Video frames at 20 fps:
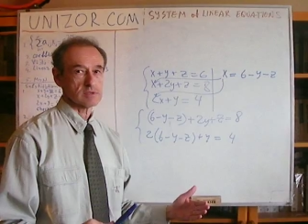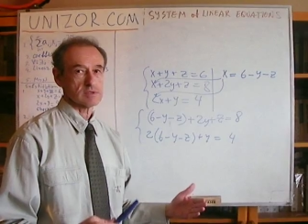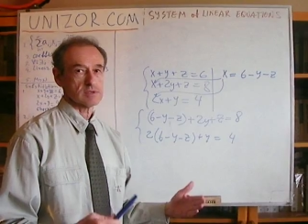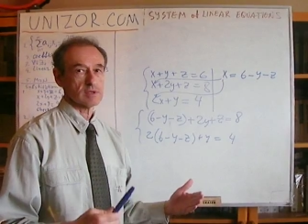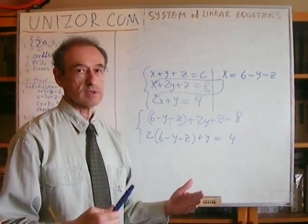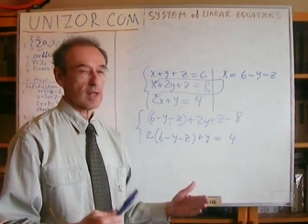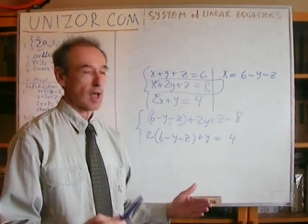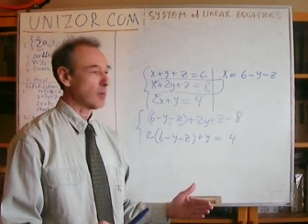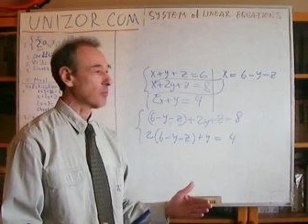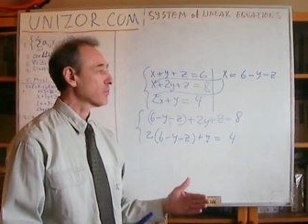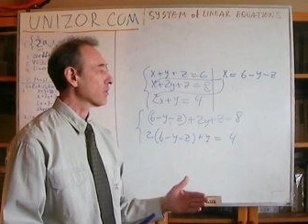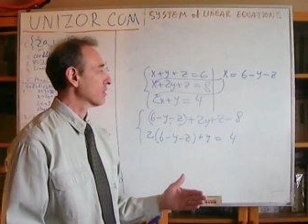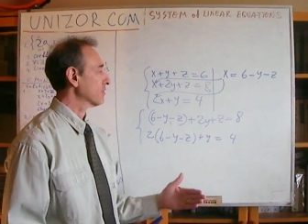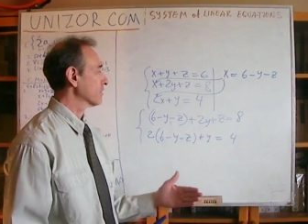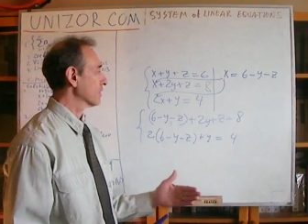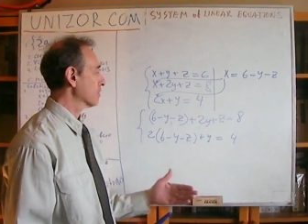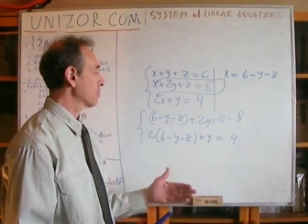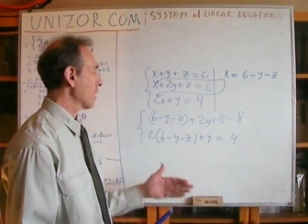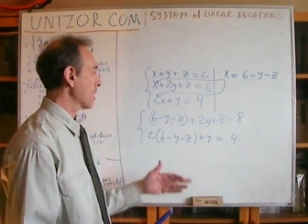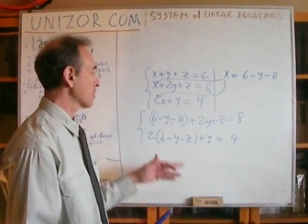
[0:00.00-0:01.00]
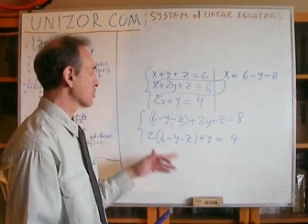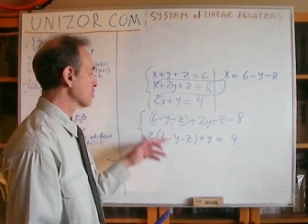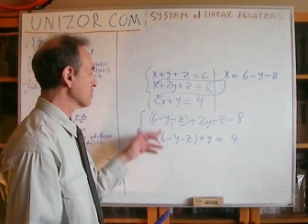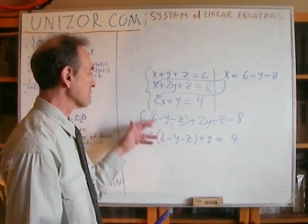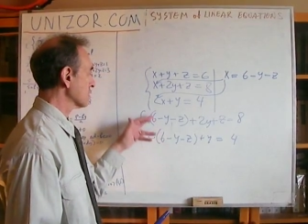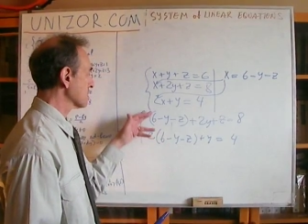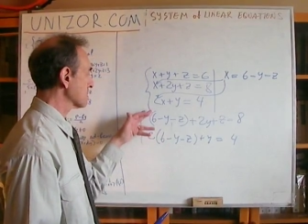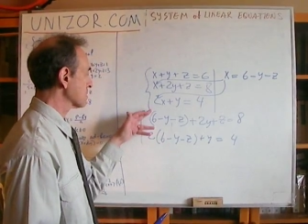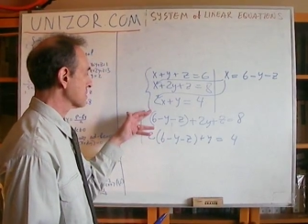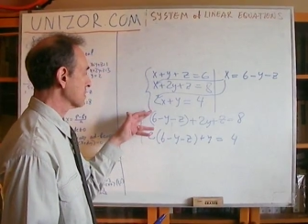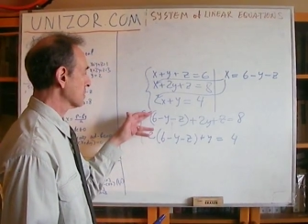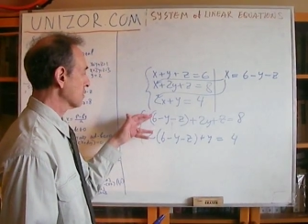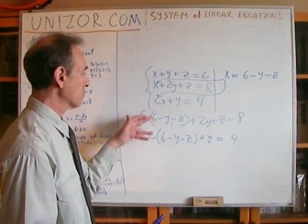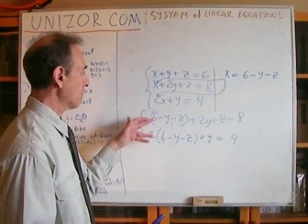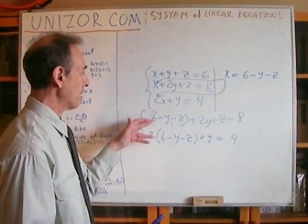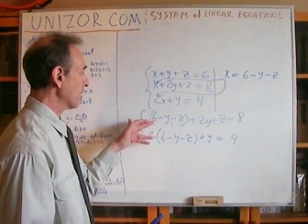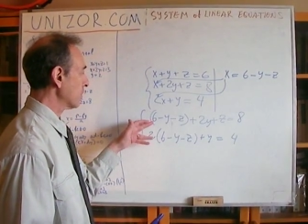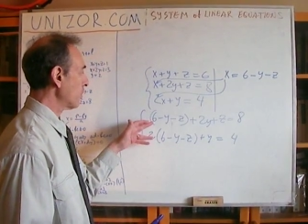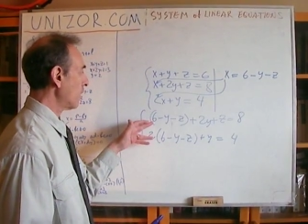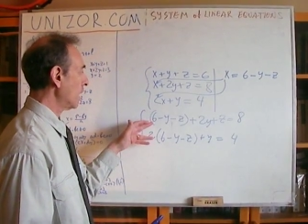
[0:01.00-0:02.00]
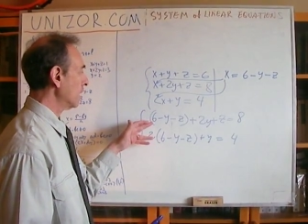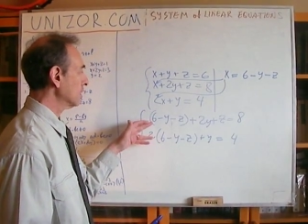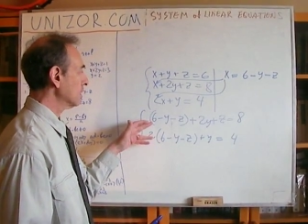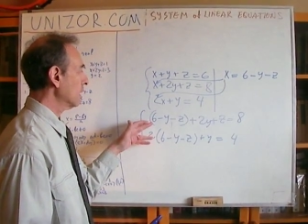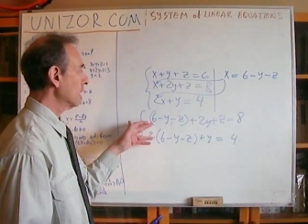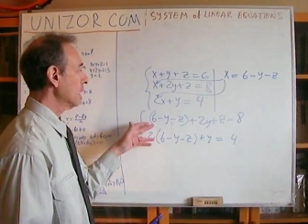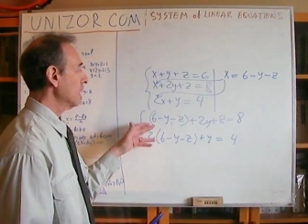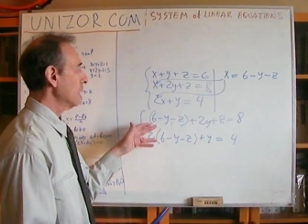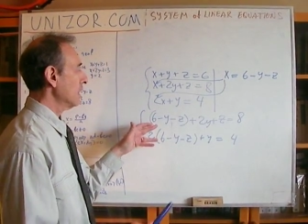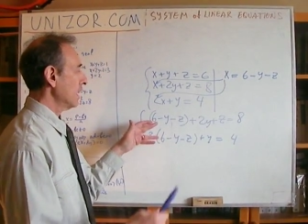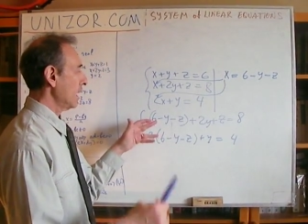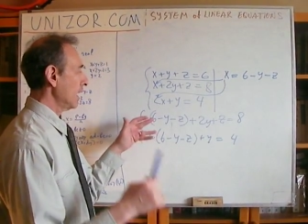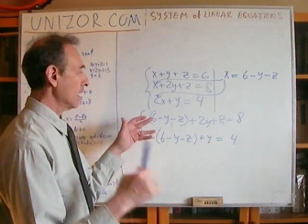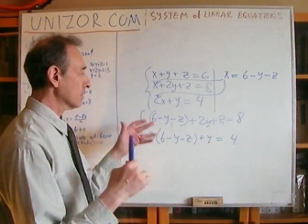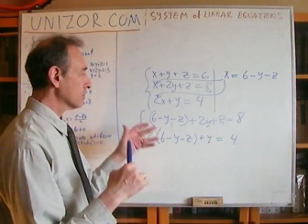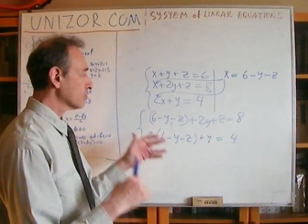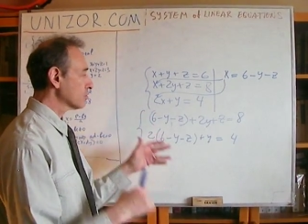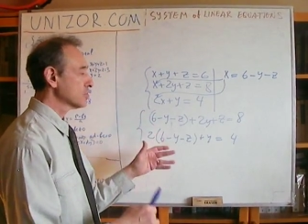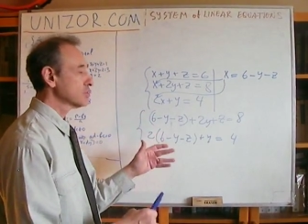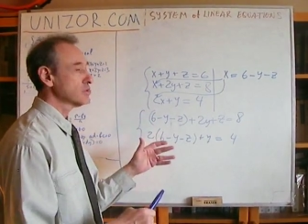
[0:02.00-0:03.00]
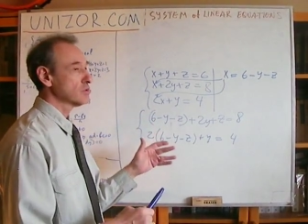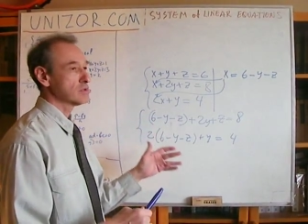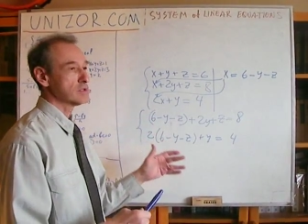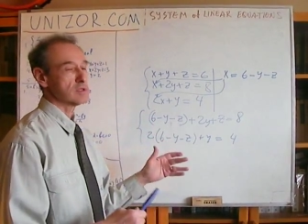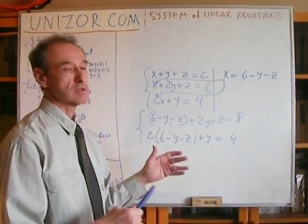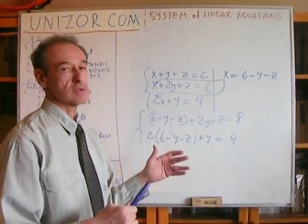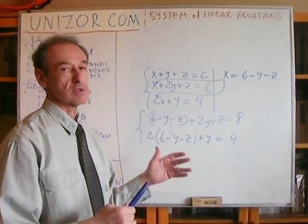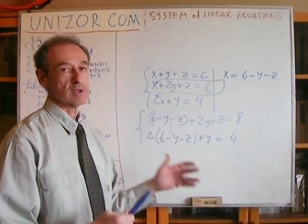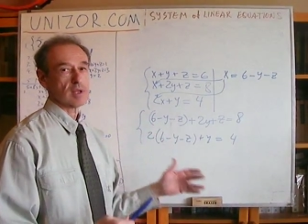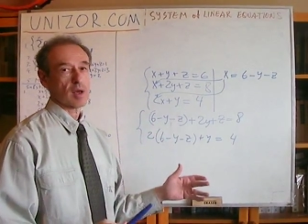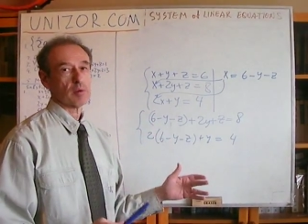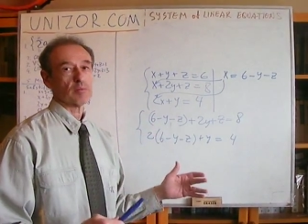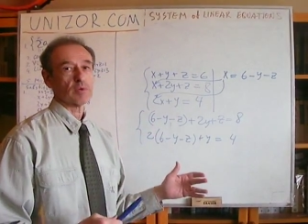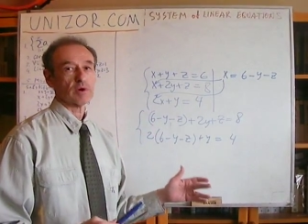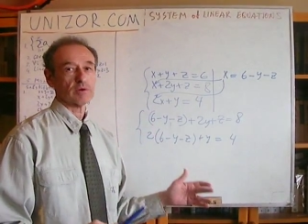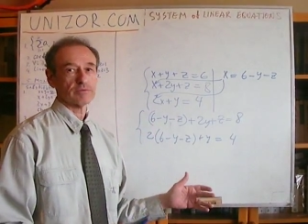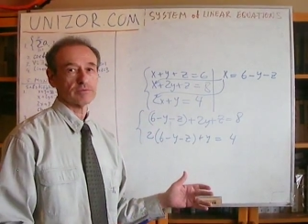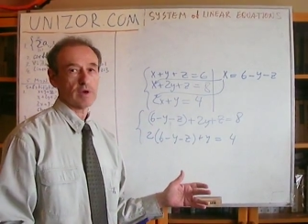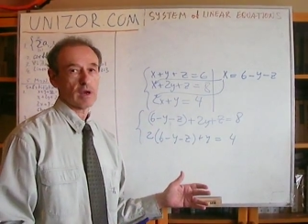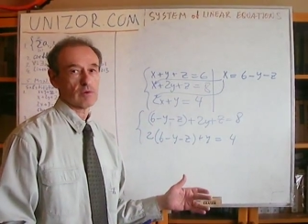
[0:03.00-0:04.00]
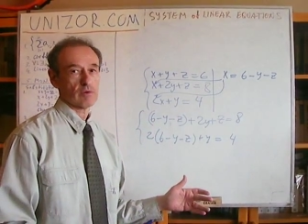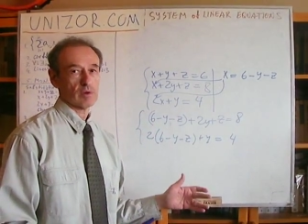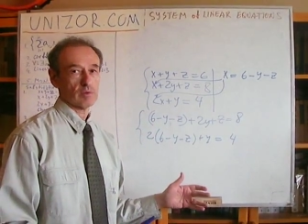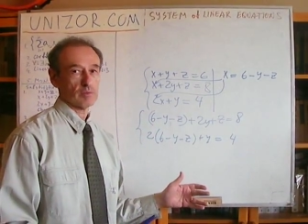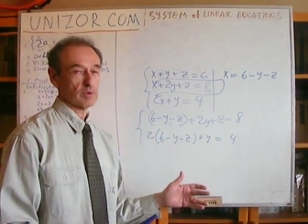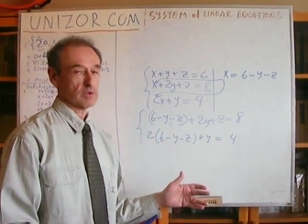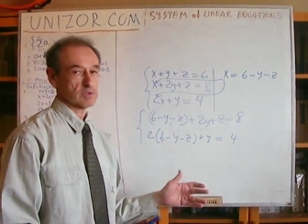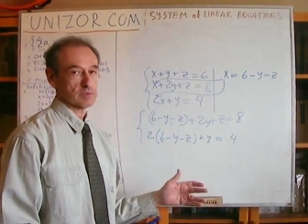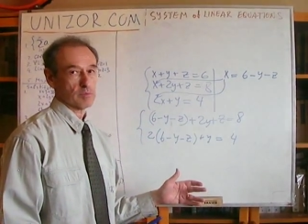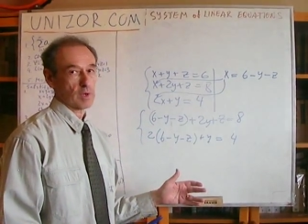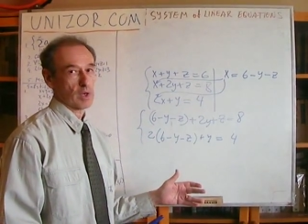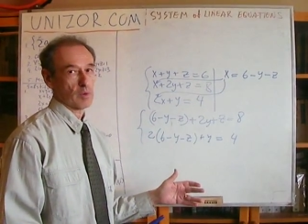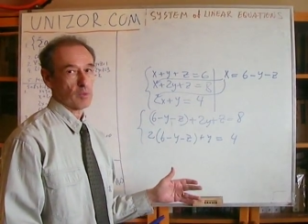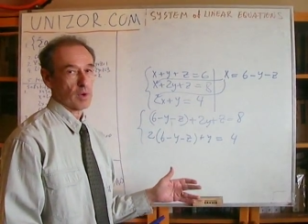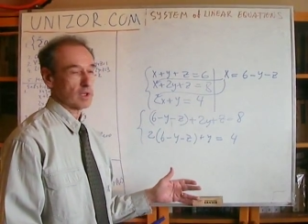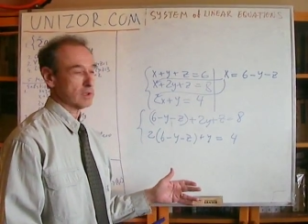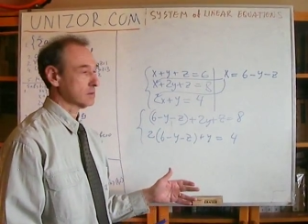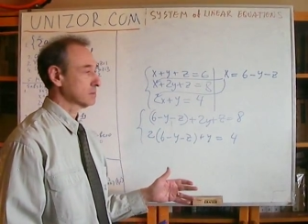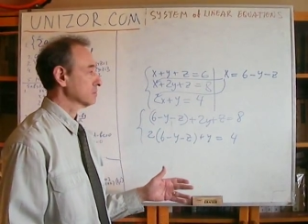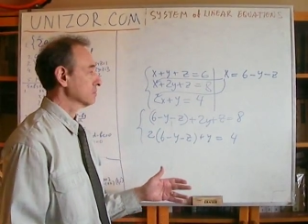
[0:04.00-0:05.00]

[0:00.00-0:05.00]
the number of equations by one and reduces the number of variables by 1.